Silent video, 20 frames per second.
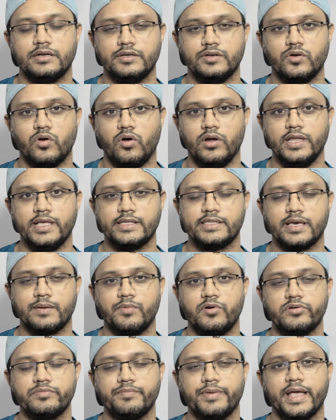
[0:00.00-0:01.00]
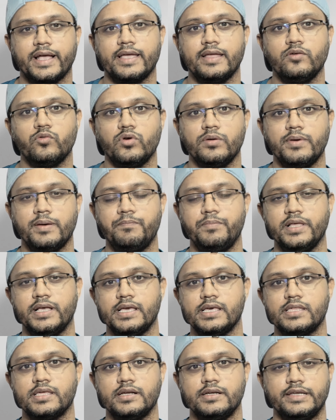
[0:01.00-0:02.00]
knowledge about backend web
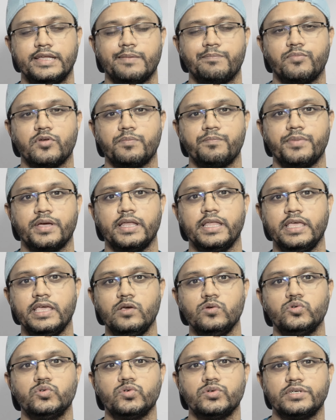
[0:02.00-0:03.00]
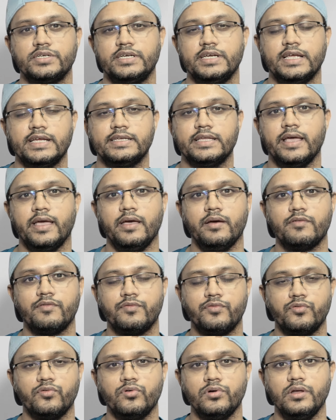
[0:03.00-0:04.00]
application development, you should create a
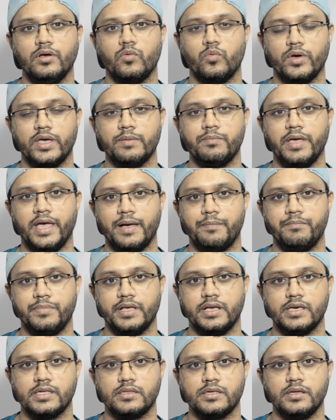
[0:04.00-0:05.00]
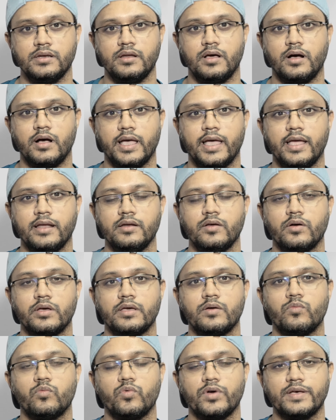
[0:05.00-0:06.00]
full web application and
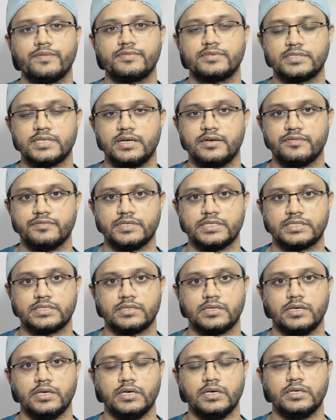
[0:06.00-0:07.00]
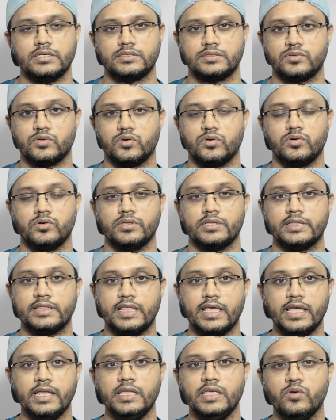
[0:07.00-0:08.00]
a web service. So
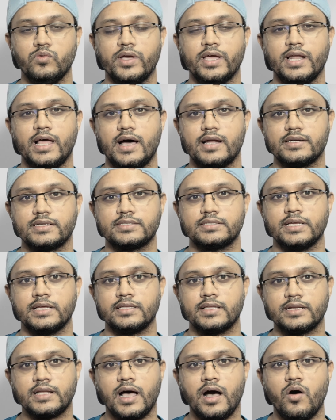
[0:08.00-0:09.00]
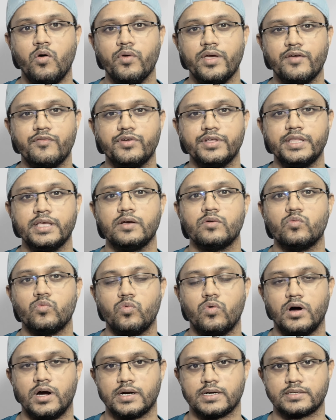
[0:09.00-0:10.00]
then you can understand that how
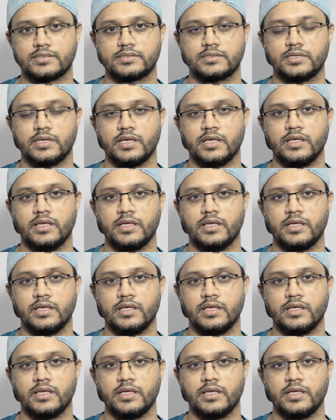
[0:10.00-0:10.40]
everything works.